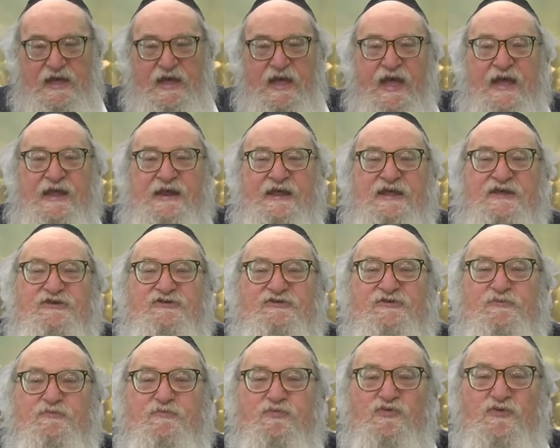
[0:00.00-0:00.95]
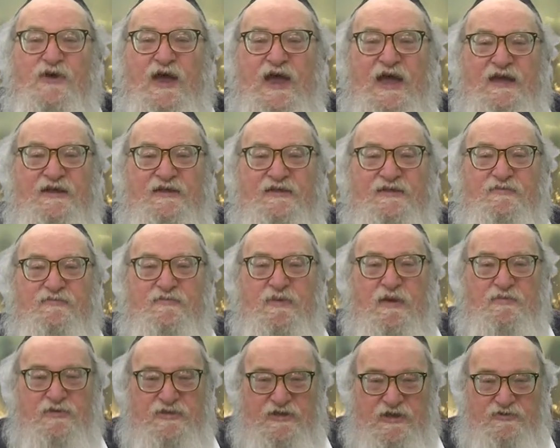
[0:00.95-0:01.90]
And he spread,
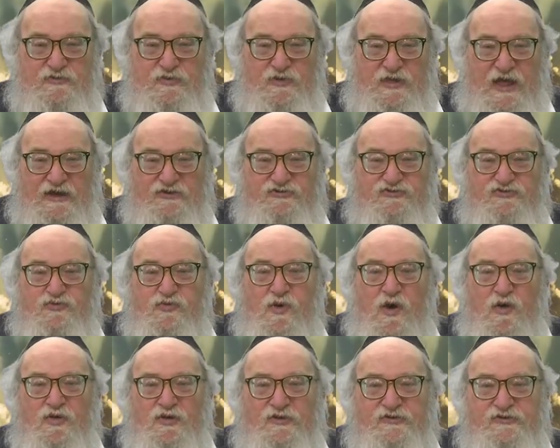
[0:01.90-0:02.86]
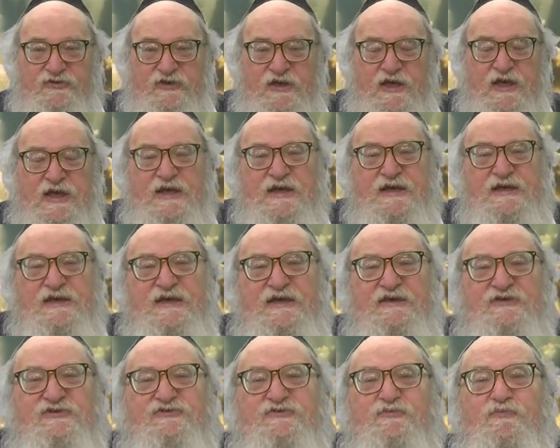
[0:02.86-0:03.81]
remember these were like scrolls, he
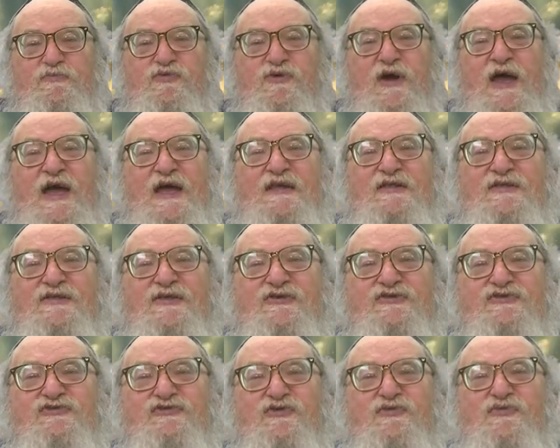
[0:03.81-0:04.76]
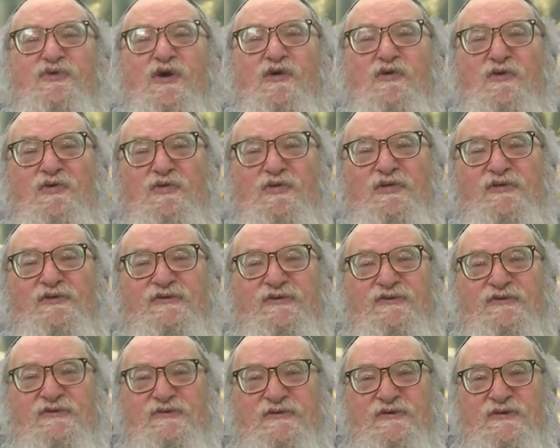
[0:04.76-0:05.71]
spread the
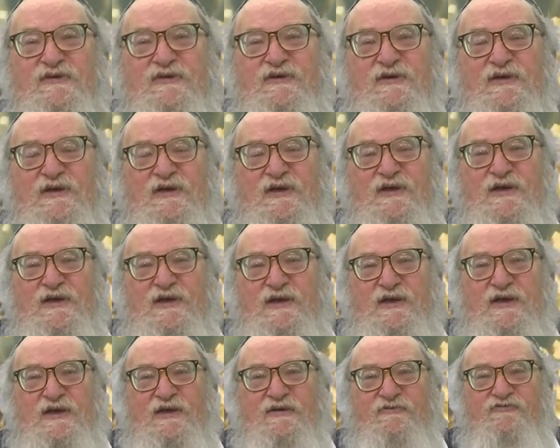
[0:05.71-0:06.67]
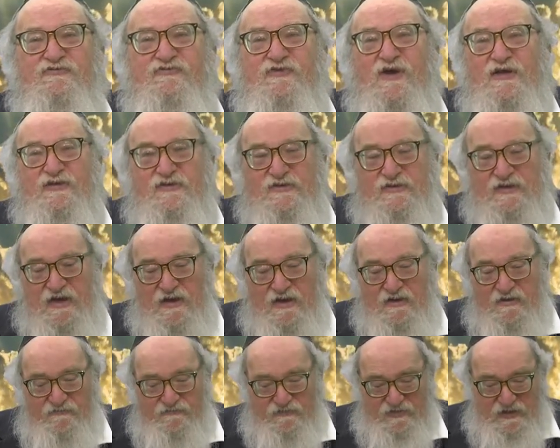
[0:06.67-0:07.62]
scrolls in front
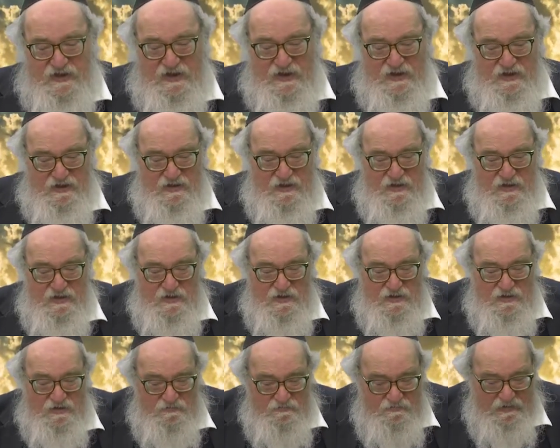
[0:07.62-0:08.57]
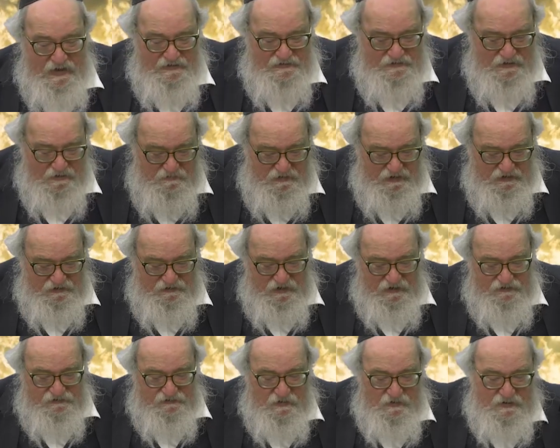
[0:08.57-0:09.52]
of the Beis
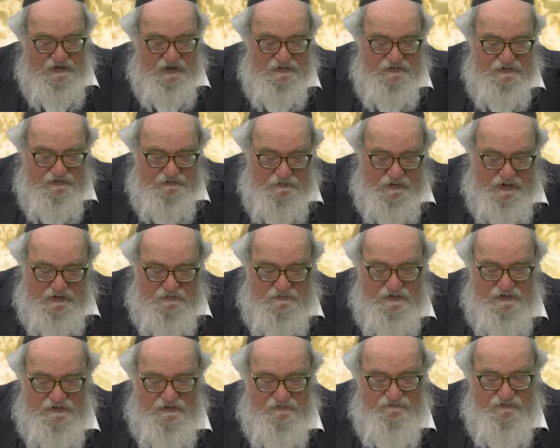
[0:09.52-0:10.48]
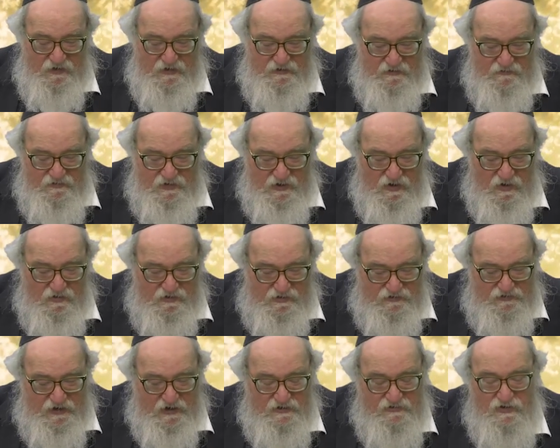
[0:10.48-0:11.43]
HaMikdash. Now again, this might mean in front of the
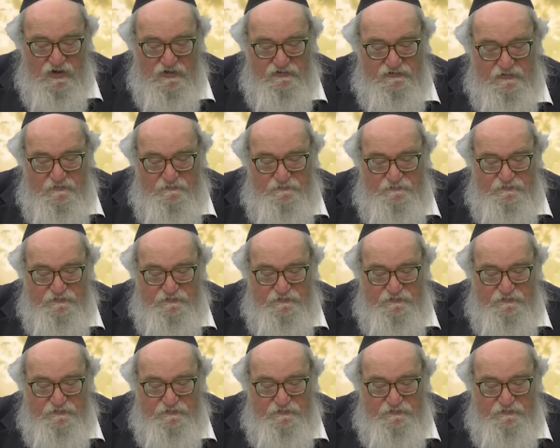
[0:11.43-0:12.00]
Kodesh HaKadoshim.